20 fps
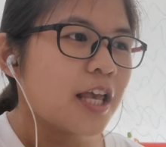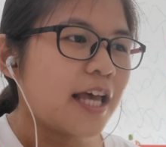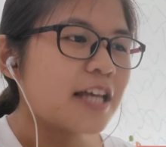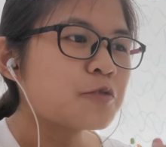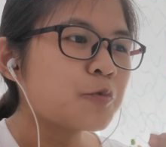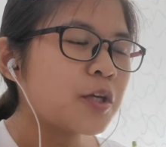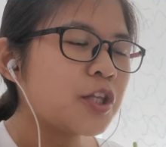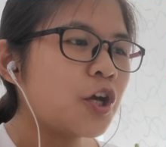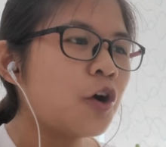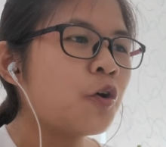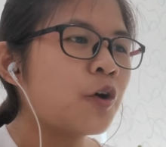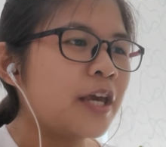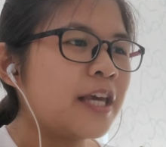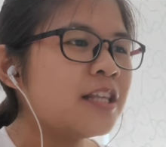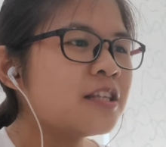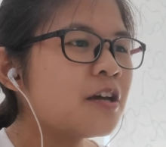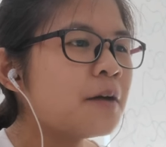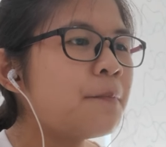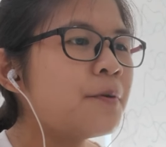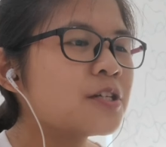As we know,
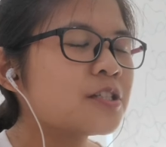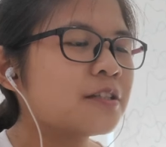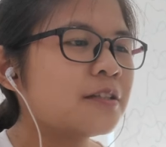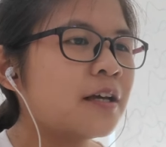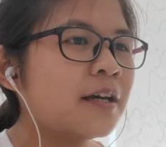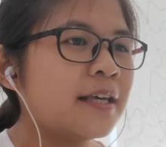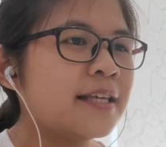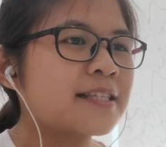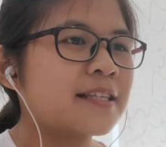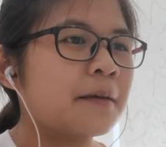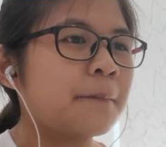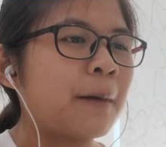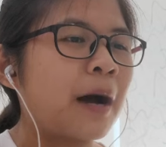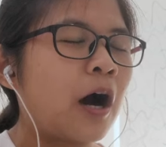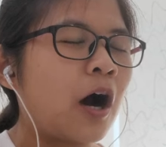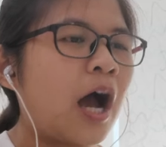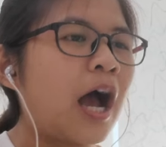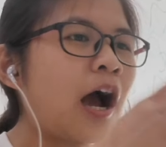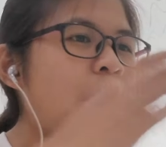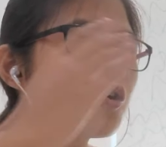interpersonal is
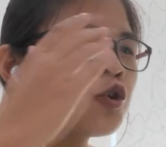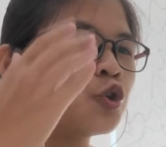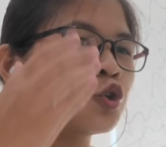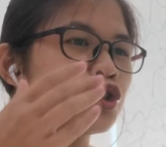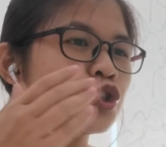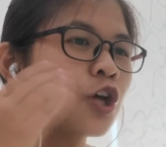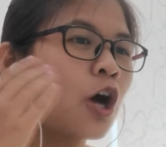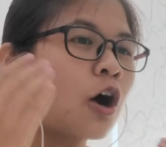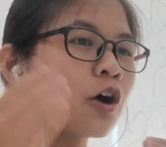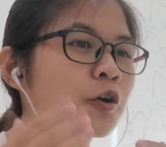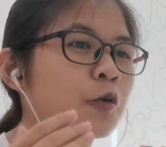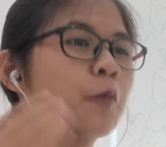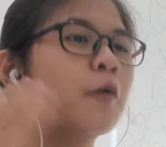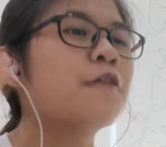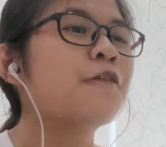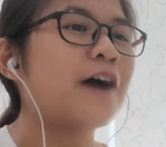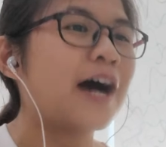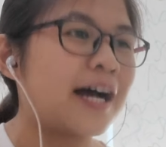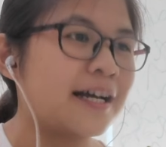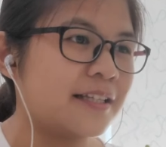about how you talk
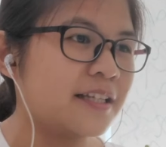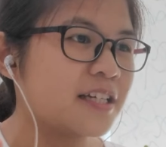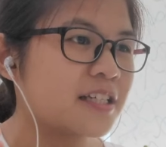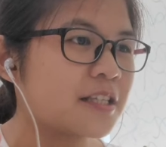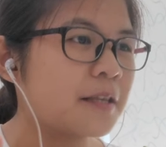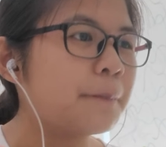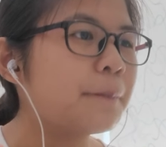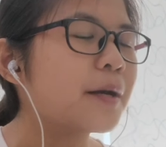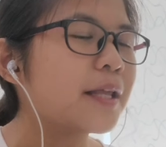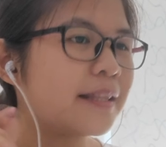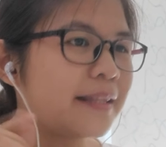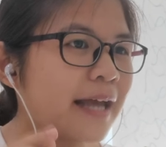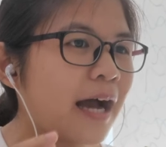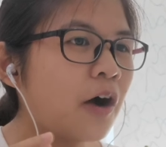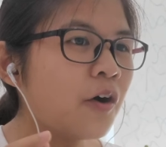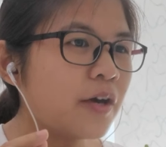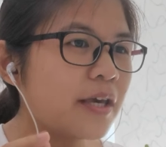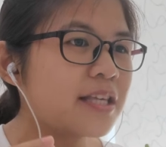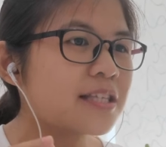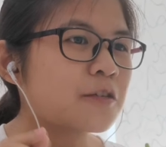with others, but
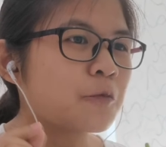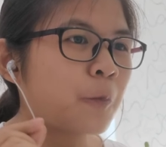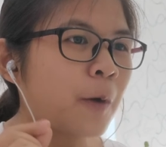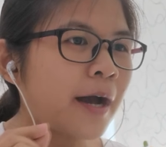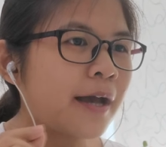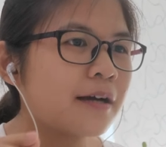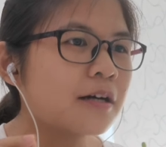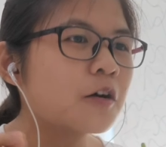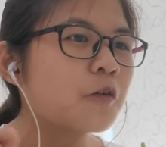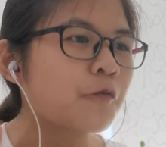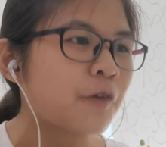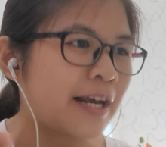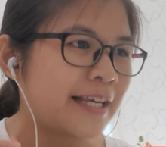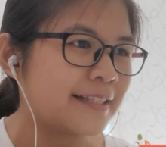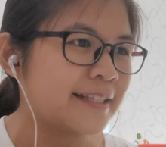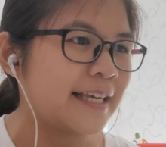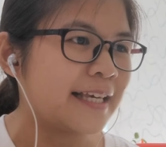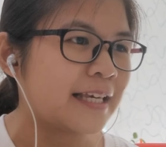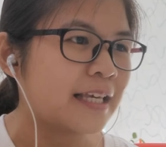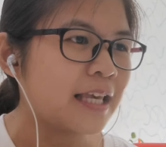now it's while
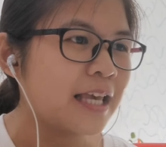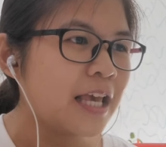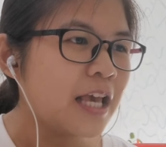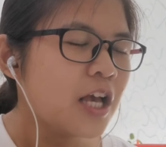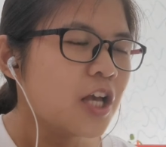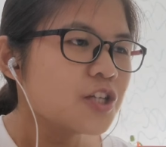writing.